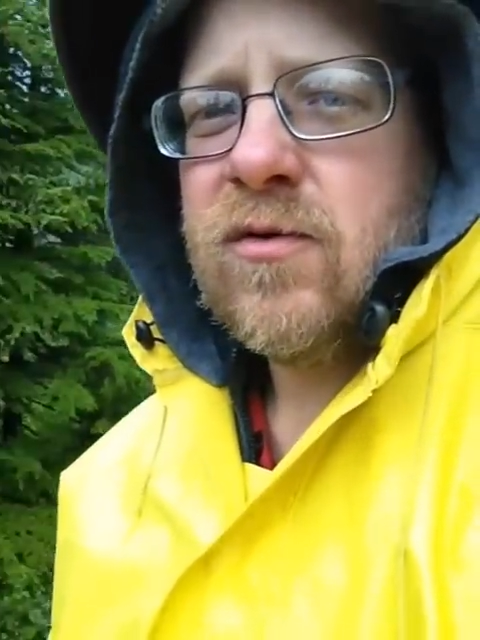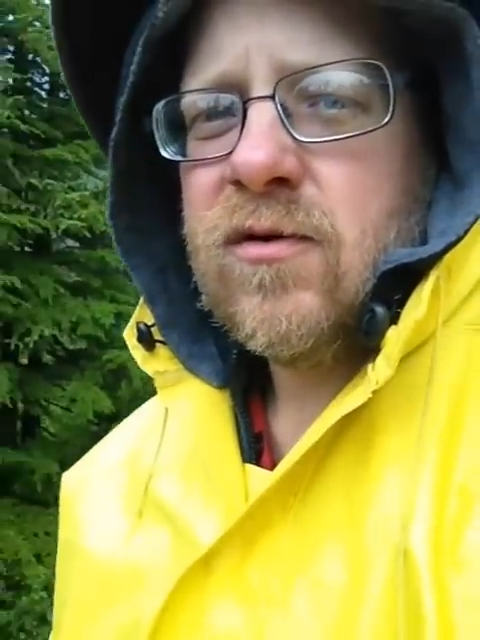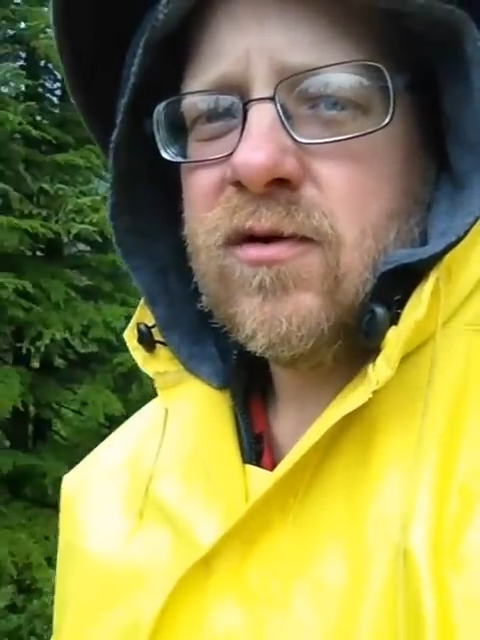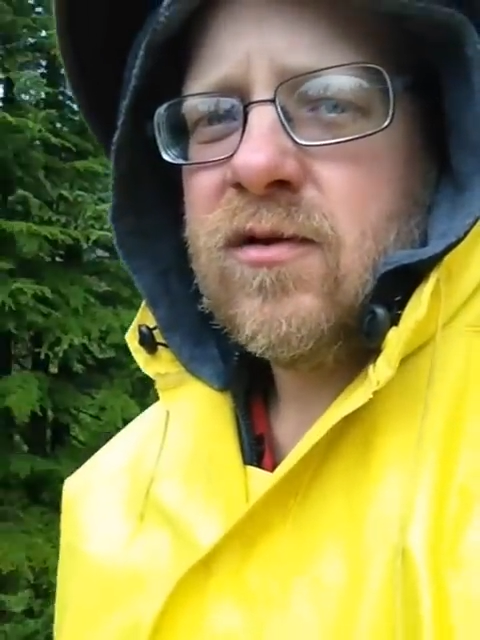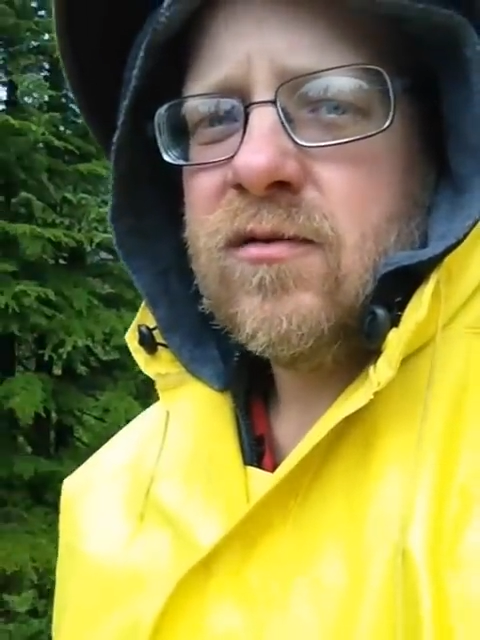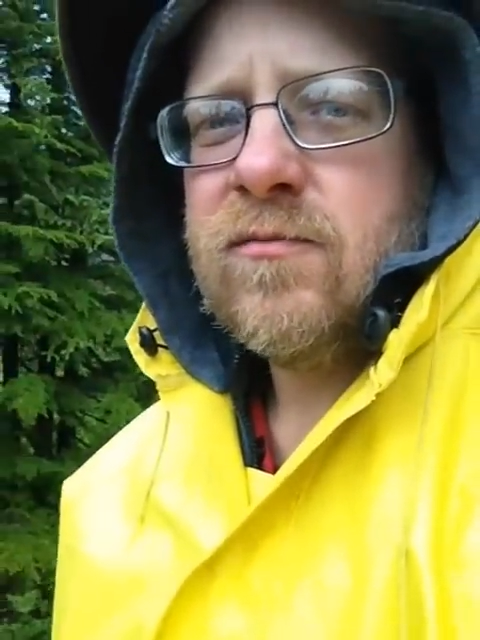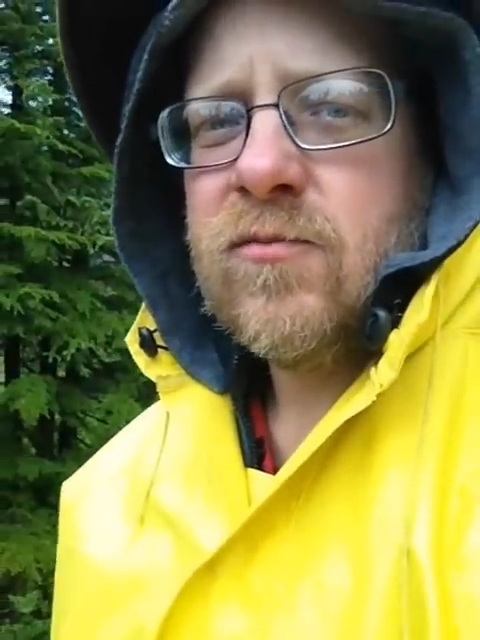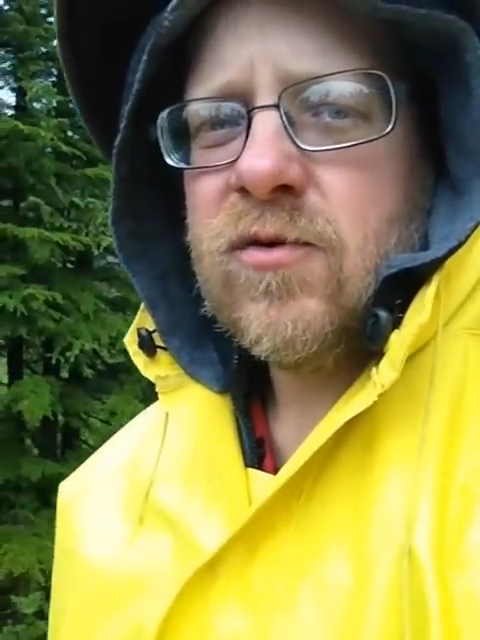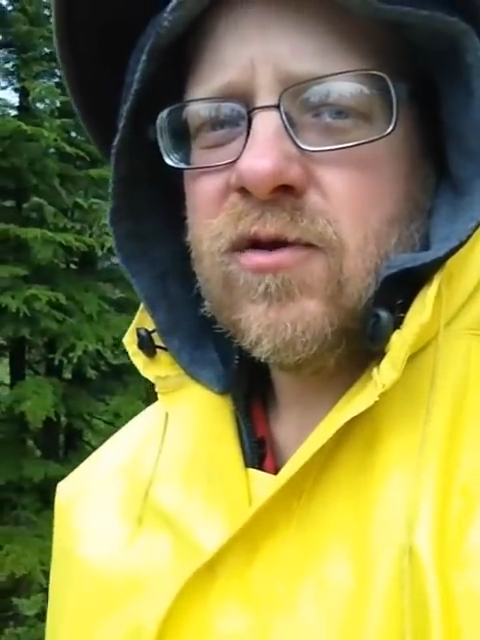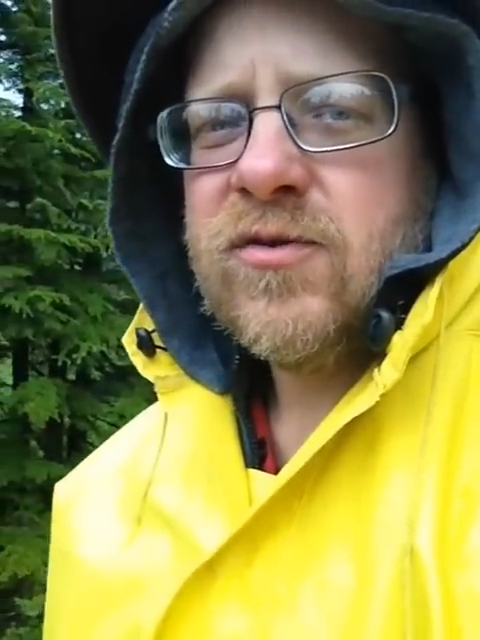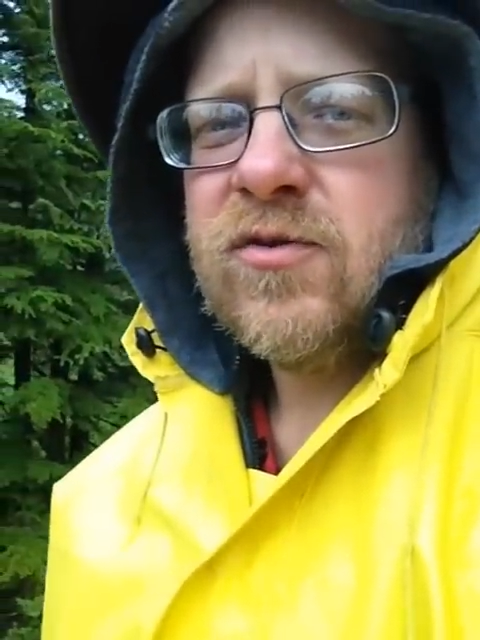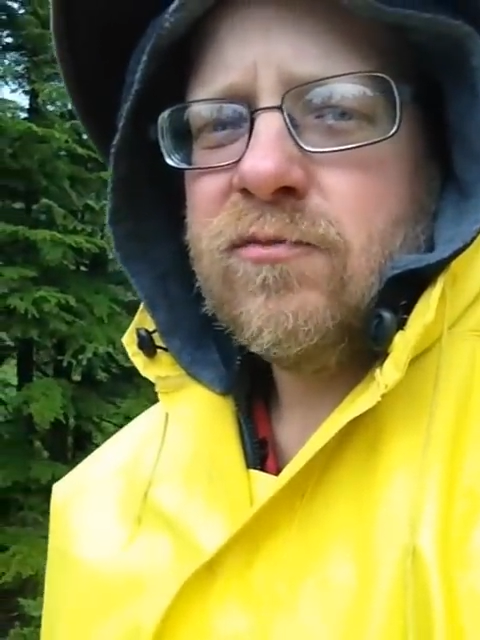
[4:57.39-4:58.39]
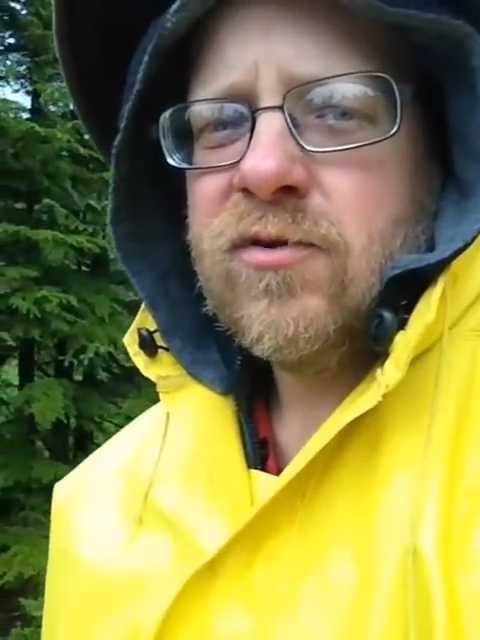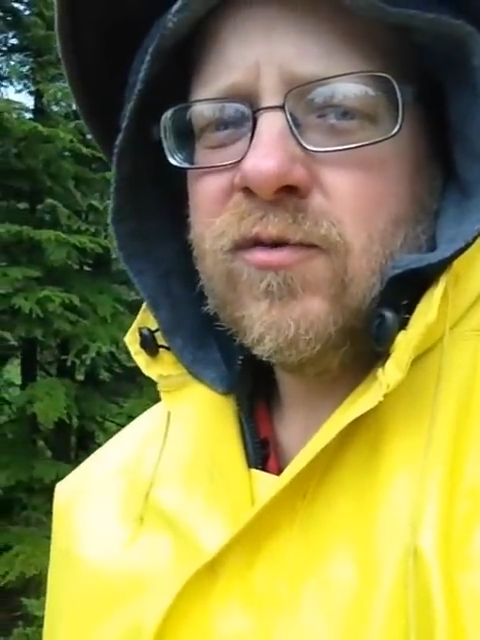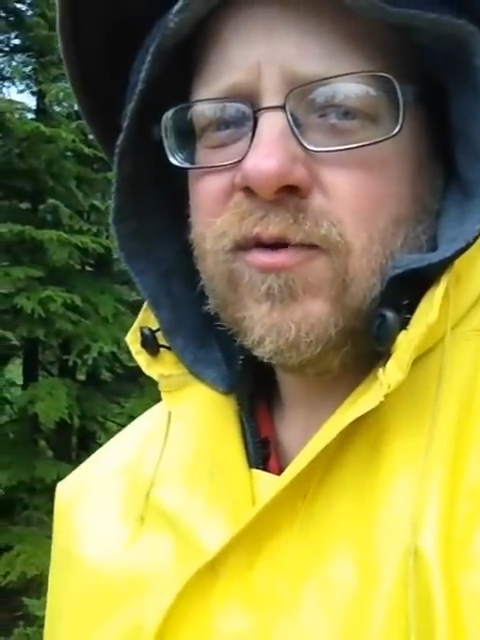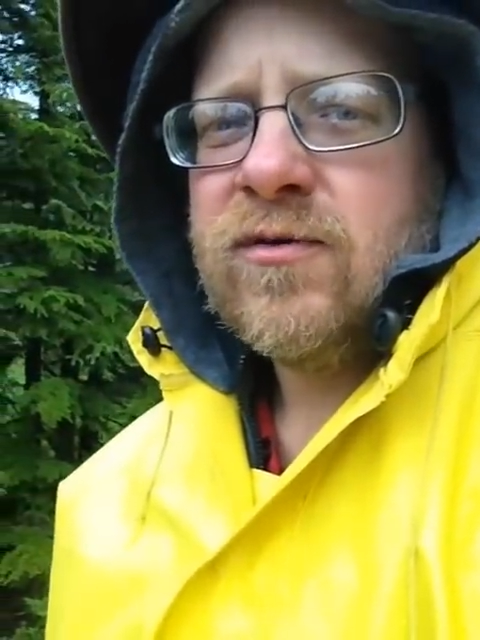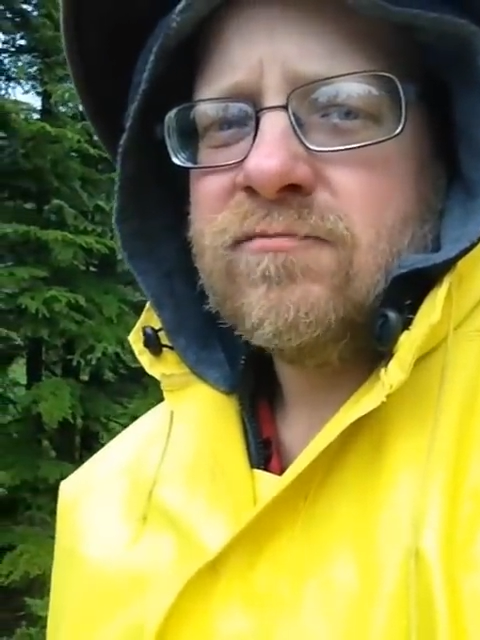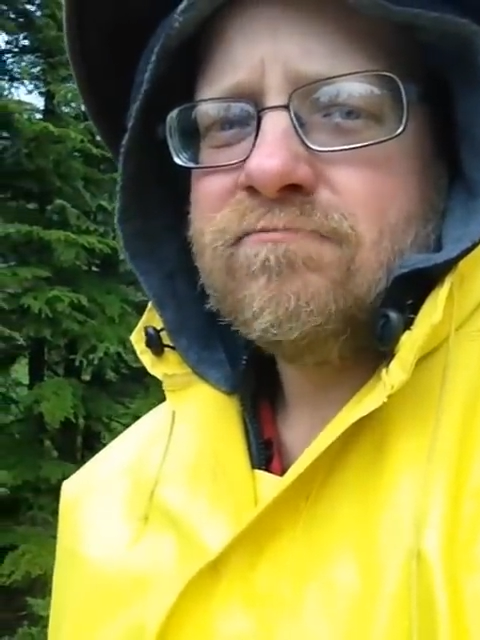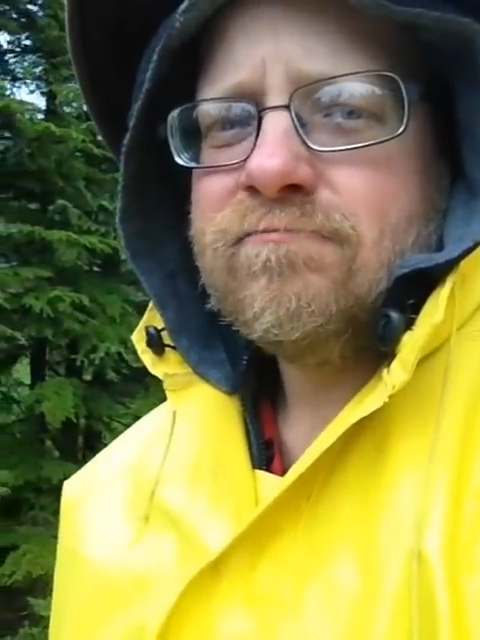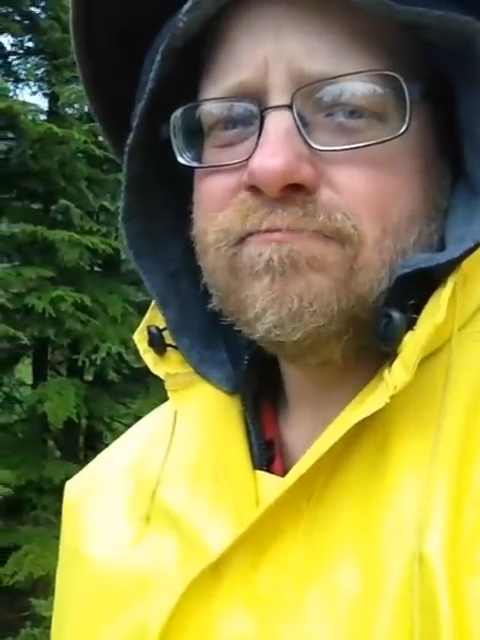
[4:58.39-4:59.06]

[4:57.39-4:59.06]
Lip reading: we're all doing pretty well.